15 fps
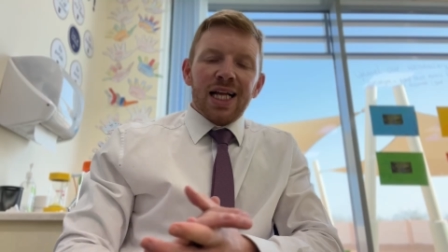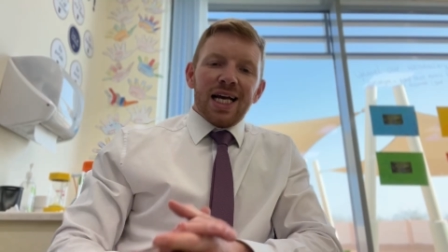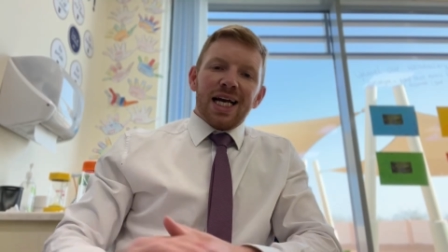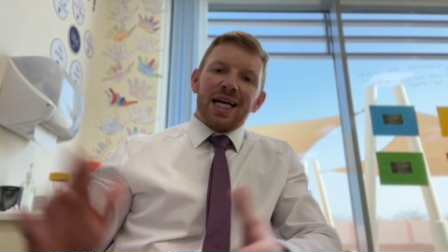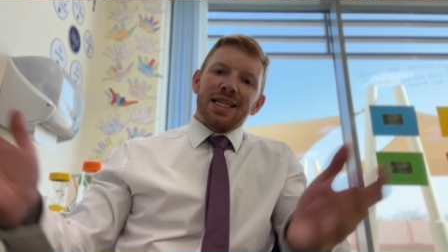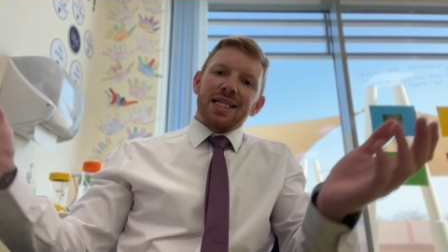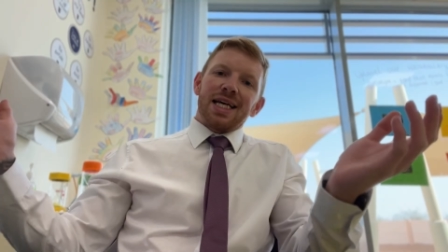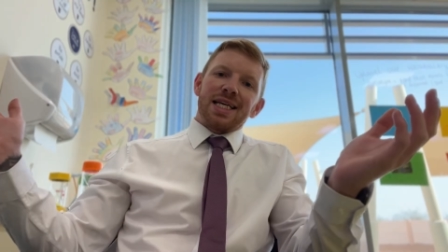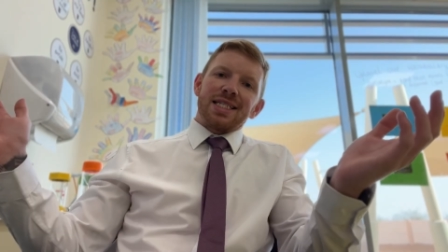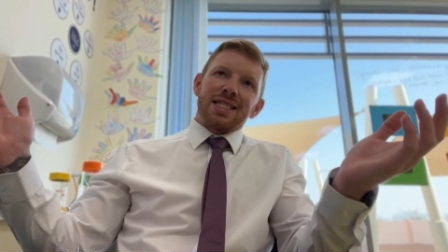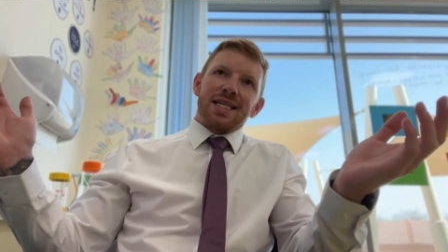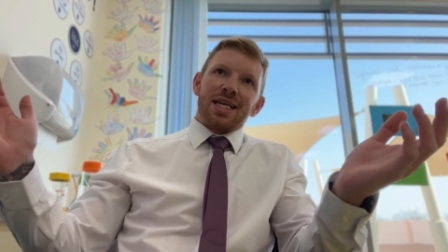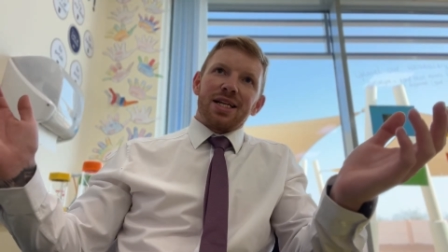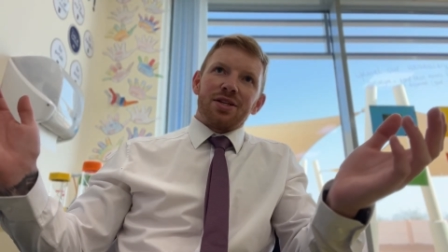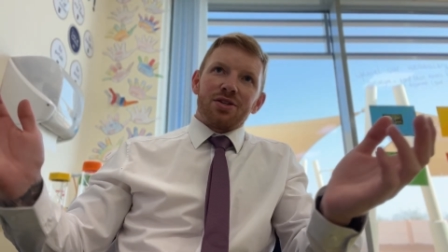And that is
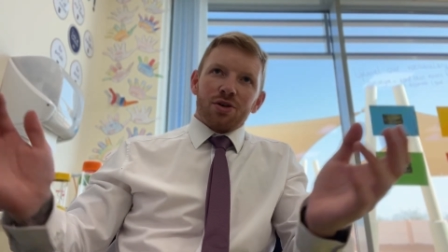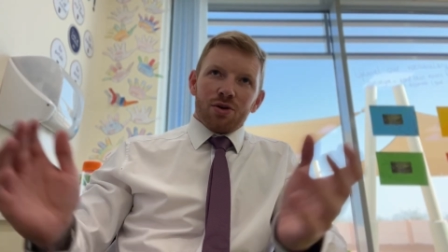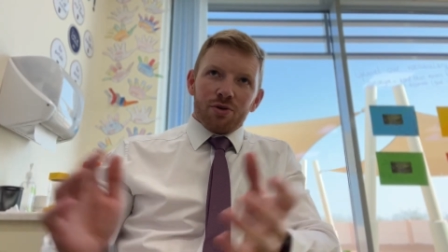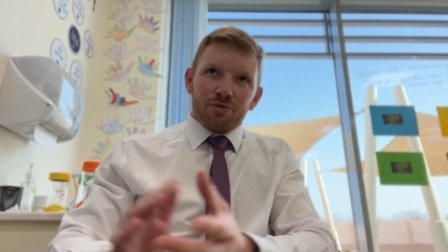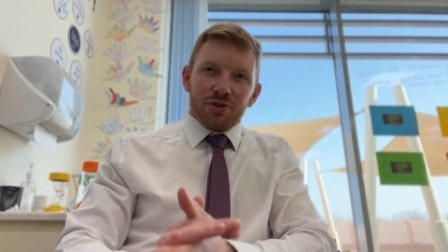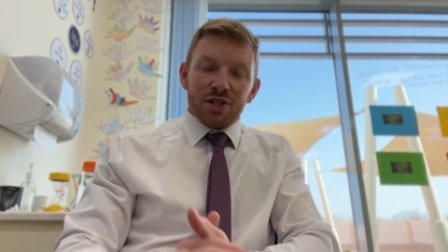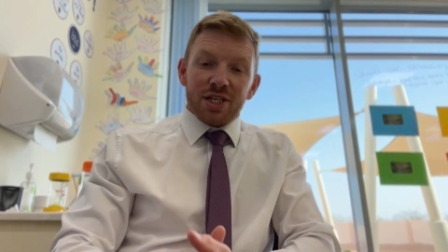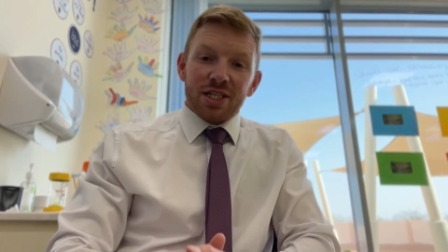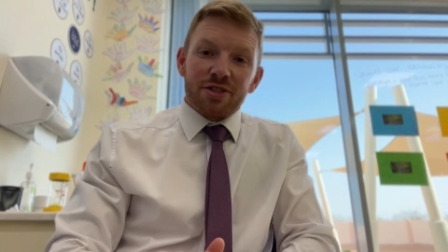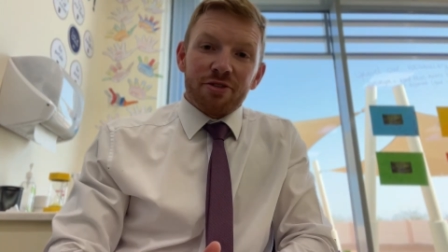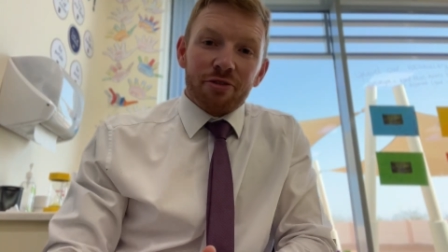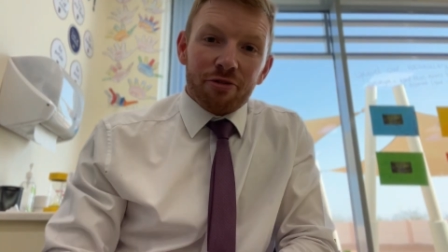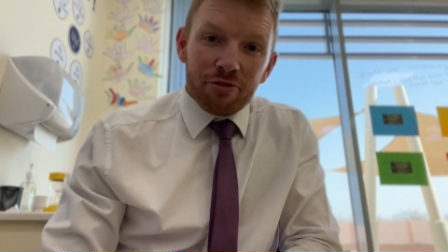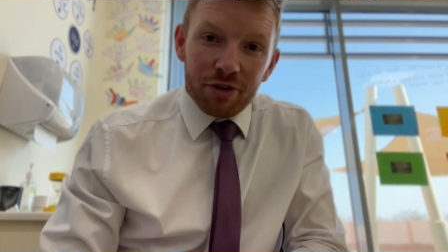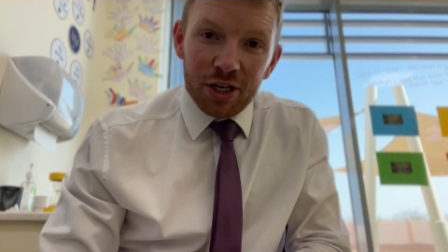the end of this
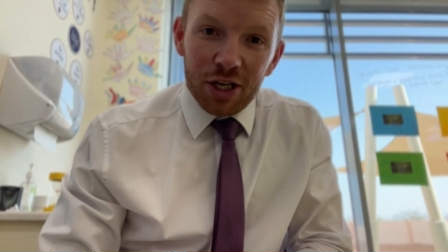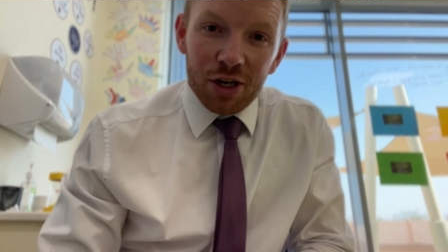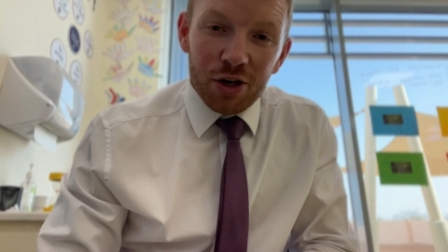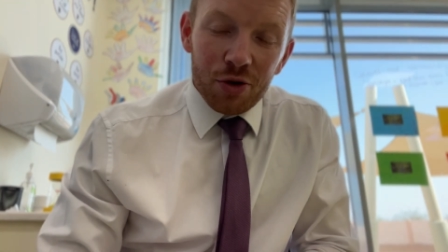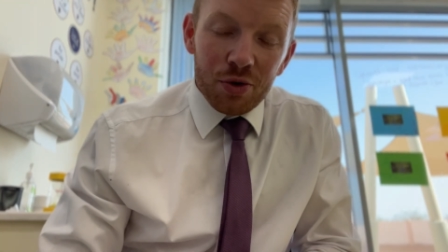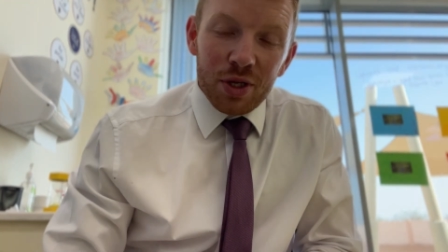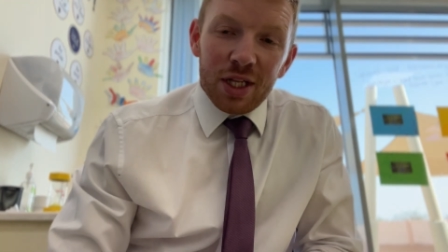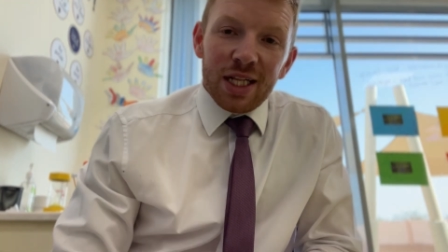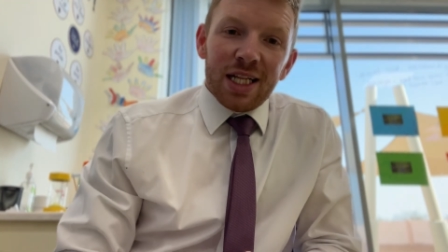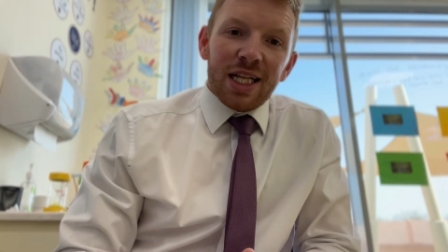video.